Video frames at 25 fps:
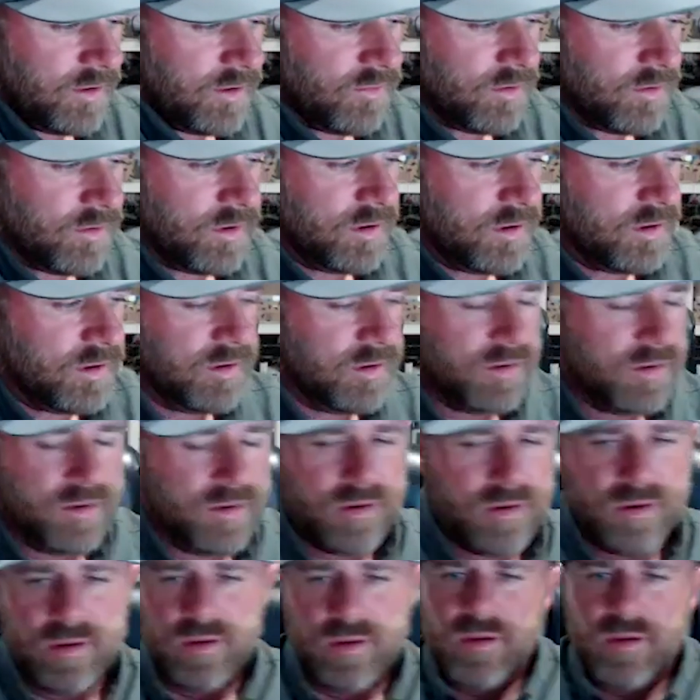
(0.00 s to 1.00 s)
covered
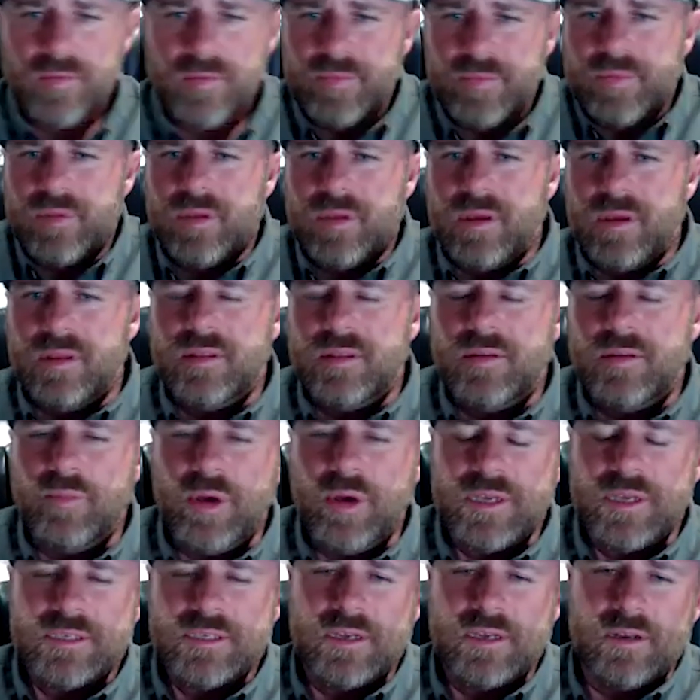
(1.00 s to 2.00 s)
in the
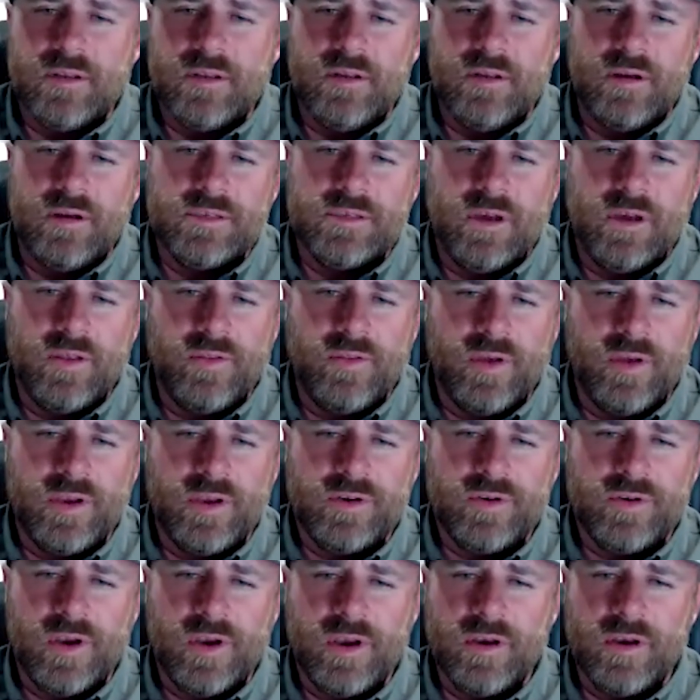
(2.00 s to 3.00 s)
Best Gun Dogs
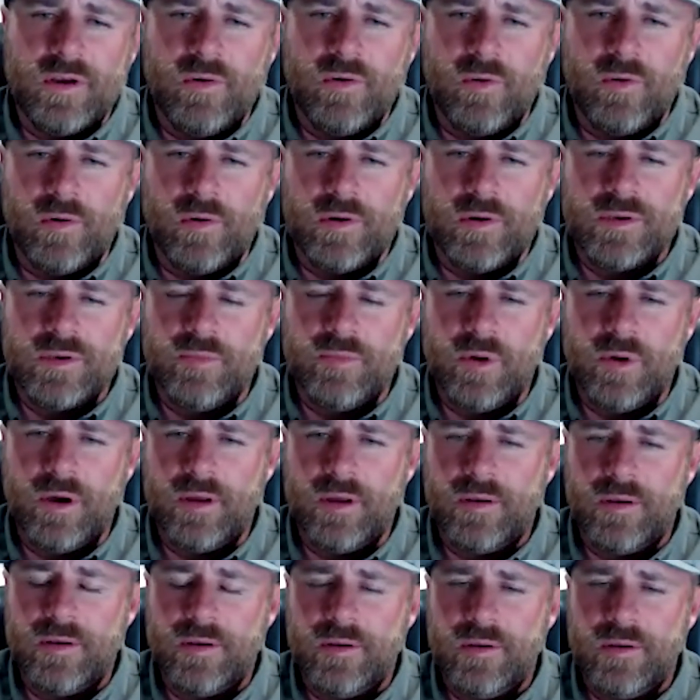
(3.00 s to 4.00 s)
online training course,
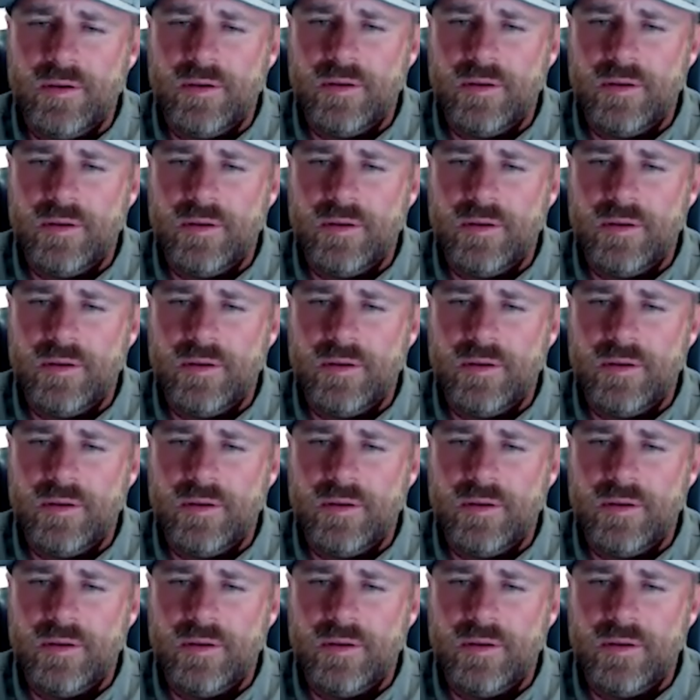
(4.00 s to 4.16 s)
but